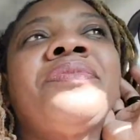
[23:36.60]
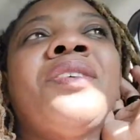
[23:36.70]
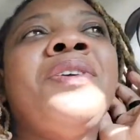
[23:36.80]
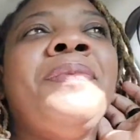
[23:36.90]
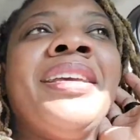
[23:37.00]

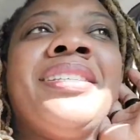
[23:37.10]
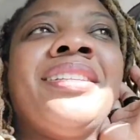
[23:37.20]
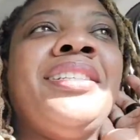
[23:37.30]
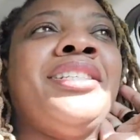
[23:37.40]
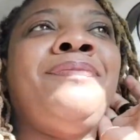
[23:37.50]
We
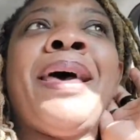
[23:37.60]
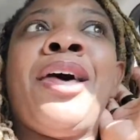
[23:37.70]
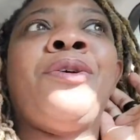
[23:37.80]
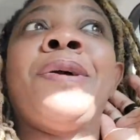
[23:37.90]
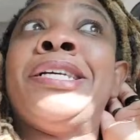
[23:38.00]
basically just
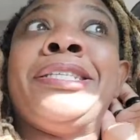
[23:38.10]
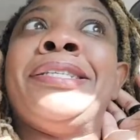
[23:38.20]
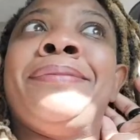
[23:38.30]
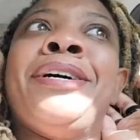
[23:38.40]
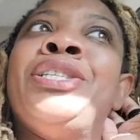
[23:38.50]
battle
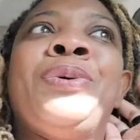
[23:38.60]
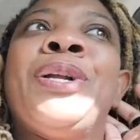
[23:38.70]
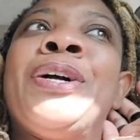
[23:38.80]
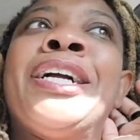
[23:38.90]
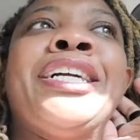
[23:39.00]
racism on
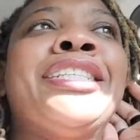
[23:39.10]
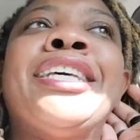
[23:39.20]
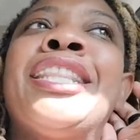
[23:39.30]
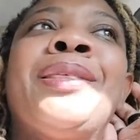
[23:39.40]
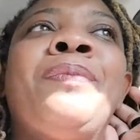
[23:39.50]
Twitter
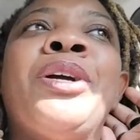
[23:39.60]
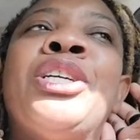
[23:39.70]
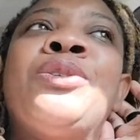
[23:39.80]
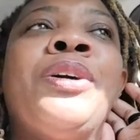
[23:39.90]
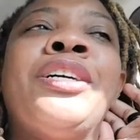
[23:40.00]
against like the
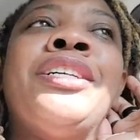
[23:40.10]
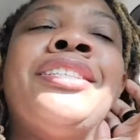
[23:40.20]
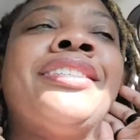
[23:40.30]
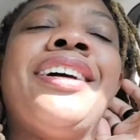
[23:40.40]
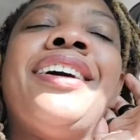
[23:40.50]
British
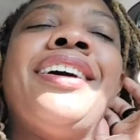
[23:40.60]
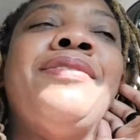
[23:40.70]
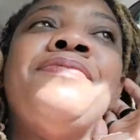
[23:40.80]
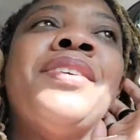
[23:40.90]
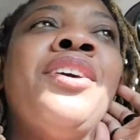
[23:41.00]
Royal
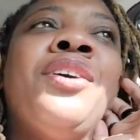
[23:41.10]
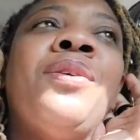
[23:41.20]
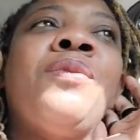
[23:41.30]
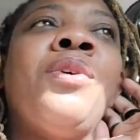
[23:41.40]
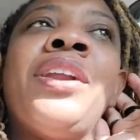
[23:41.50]

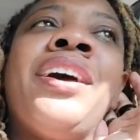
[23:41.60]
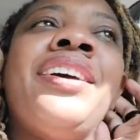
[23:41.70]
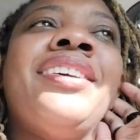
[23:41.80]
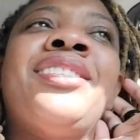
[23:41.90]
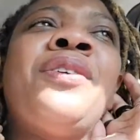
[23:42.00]

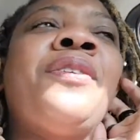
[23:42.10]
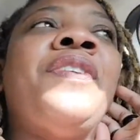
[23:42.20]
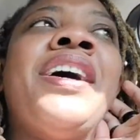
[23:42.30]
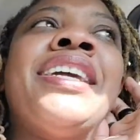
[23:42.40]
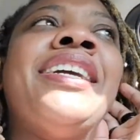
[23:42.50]
Rota. It's sort
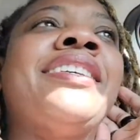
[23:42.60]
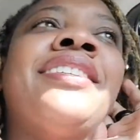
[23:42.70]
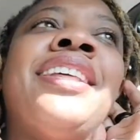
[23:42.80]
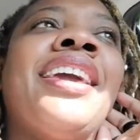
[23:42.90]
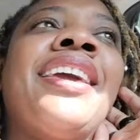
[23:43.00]
of funny,
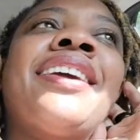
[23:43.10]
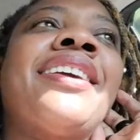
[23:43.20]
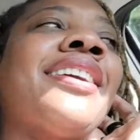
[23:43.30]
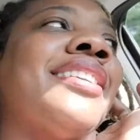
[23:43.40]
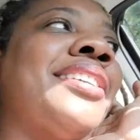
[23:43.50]
like,
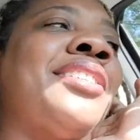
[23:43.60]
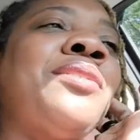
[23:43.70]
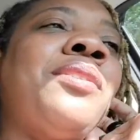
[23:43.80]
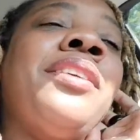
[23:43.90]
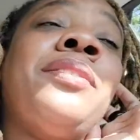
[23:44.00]
because they
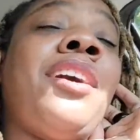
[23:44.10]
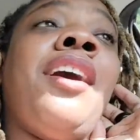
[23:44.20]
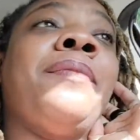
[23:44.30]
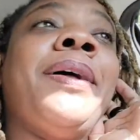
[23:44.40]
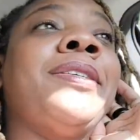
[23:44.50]

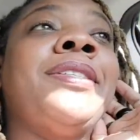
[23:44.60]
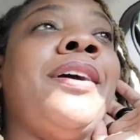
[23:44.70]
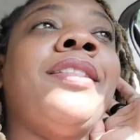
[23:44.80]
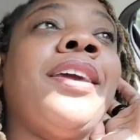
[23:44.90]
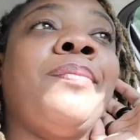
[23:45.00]
talk about us
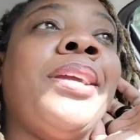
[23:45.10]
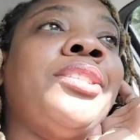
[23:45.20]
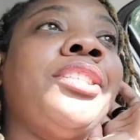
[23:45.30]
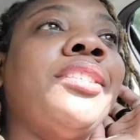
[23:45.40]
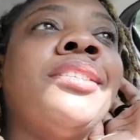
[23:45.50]
now in like
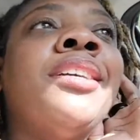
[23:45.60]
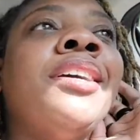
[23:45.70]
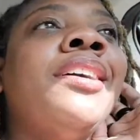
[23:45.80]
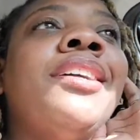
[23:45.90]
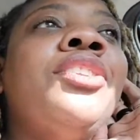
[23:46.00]
major
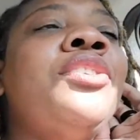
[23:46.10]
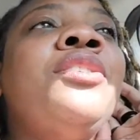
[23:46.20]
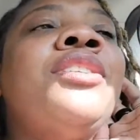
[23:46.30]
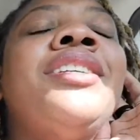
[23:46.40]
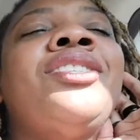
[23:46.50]

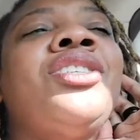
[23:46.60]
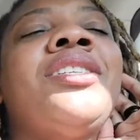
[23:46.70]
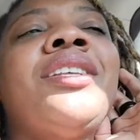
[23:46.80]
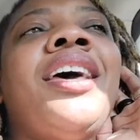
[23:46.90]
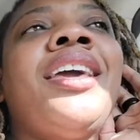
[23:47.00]
news, and it's
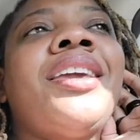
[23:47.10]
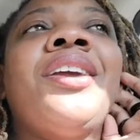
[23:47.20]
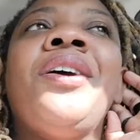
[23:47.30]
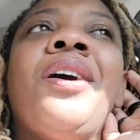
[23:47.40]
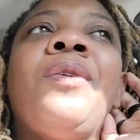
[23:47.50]
just like,
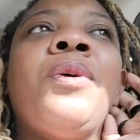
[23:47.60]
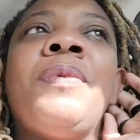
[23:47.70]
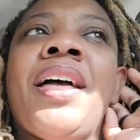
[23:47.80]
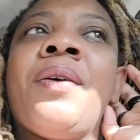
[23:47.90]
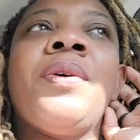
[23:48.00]
you know, we're
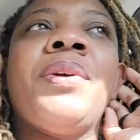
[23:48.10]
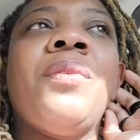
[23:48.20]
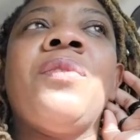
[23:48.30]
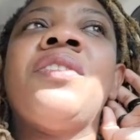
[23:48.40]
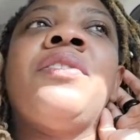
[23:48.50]
black women
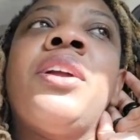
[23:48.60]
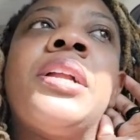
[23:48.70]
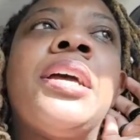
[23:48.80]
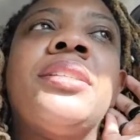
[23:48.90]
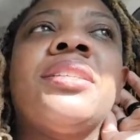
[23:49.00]
and we
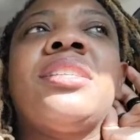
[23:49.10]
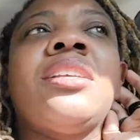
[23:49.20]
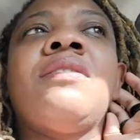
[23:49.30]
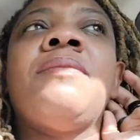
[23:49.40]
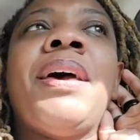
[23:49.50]
learned how to
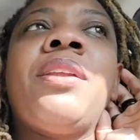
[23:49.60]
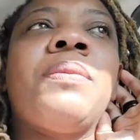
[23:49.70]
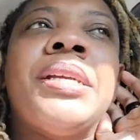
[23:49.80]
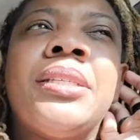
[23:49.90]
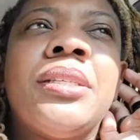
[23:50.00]
successfully
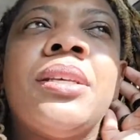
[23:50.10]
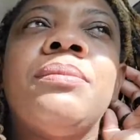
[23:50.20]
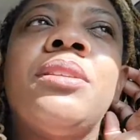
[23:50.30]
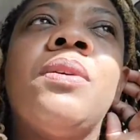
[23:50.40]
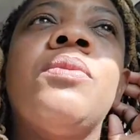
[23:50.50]
battle
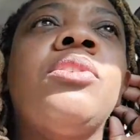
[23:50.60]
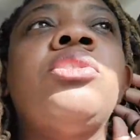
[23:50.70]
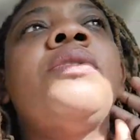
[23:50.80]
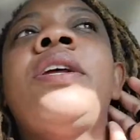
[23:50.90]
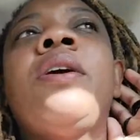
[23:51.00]
racism, so they're
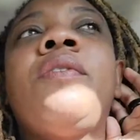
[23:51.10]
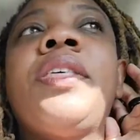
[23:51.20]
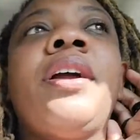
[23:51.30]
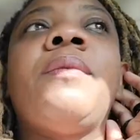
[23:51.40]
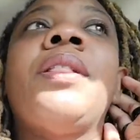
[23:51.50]
doing it
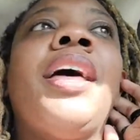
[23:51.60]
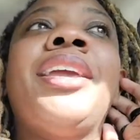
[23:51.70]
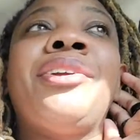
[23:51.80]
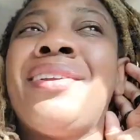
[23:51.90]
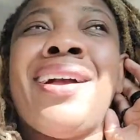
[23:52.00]
over there and we're
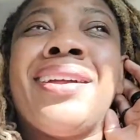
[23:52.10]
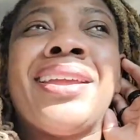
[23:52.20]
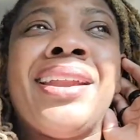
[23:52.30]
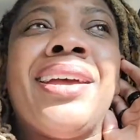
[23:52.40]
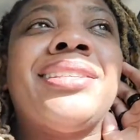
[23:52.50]
like, you're not
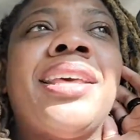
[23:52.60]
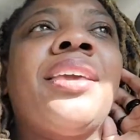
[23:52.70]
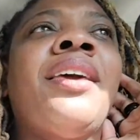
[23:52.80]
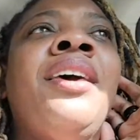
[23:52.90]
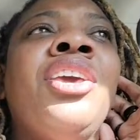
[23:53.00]
gonna get us.
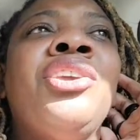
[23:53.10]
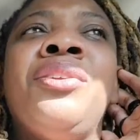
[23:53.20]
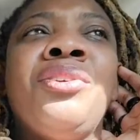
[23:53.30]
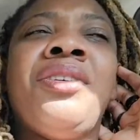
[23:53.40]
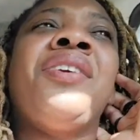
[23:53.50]
Like,
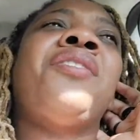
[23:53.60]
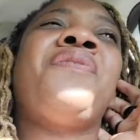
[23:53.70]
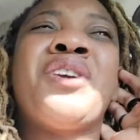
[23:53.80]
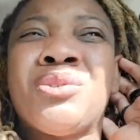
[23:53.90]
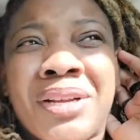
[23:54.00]
you think you're
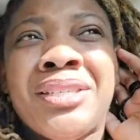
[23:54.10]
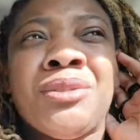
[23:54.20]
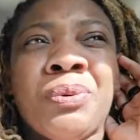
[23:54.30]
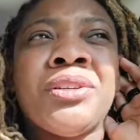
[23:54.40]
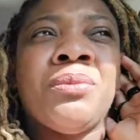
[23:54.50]
the first
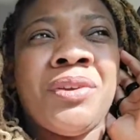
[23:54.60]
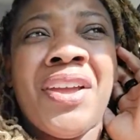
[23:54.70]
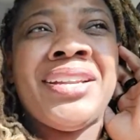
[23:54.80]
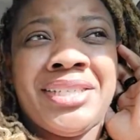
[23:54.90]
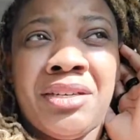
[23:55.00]
racist person
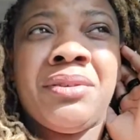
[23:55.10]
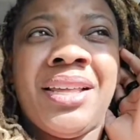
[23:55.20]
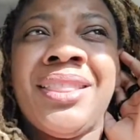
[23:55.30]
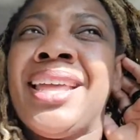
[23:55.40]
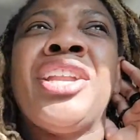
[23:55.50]
we've had to deal
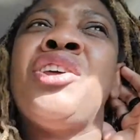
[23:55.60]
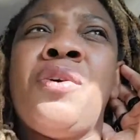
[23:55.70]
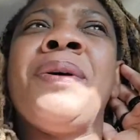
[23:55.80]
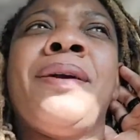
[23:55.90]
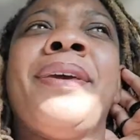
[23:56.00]
with? Like,
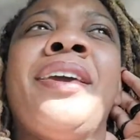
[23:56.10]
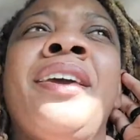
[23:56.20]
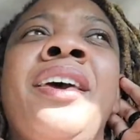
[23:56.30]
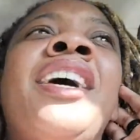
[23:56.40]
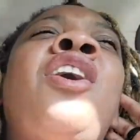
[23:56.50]
no, baby,
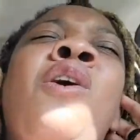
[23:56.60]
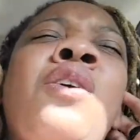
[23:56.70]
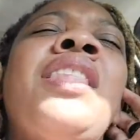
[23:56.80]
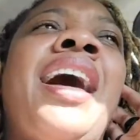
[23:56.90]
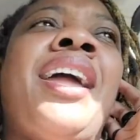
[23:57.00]

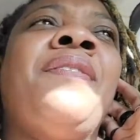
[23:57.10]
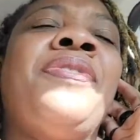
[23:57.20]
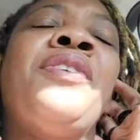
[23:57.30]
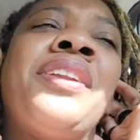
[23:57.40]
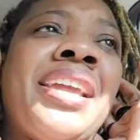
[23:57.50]
whole life,
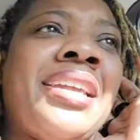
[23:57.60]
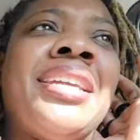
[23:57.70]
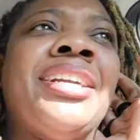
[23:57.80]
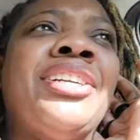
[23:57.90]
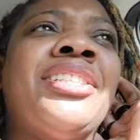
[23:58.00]
38
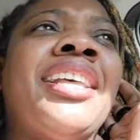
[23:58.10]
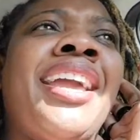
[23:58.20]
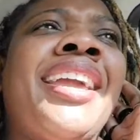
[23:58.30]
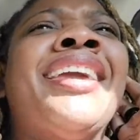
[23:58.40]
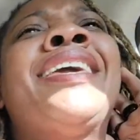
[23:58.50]
years,
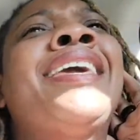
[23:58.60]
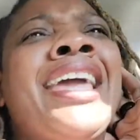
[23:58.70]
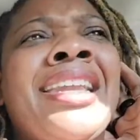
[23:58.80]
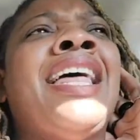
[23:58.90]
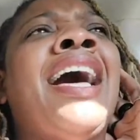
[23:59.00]
like,
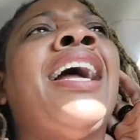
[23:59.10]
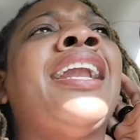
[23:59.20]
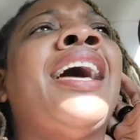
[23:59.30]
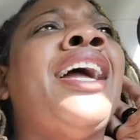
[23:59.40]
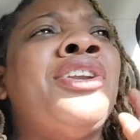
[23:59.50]
get in
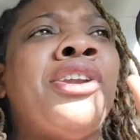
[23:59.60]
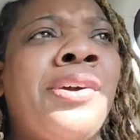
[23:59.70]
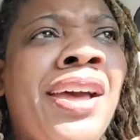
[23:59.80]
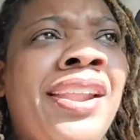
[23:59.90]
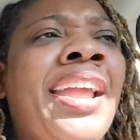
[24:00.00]
line. I
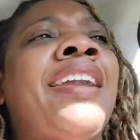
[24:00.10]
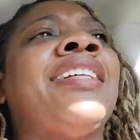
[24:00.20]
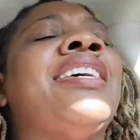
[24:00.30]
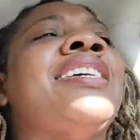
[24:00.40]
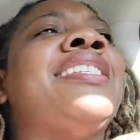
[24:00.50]
know how to
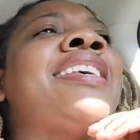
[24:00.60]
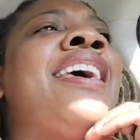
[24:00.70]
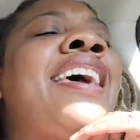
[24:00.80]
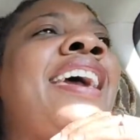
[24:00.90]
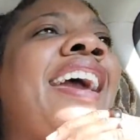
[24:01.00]
handle this.
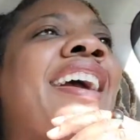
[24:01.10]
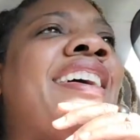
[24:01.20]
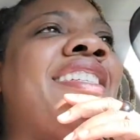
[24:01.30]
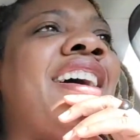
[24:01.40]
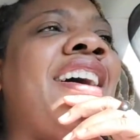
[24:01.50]

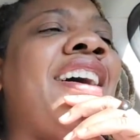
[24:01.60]
And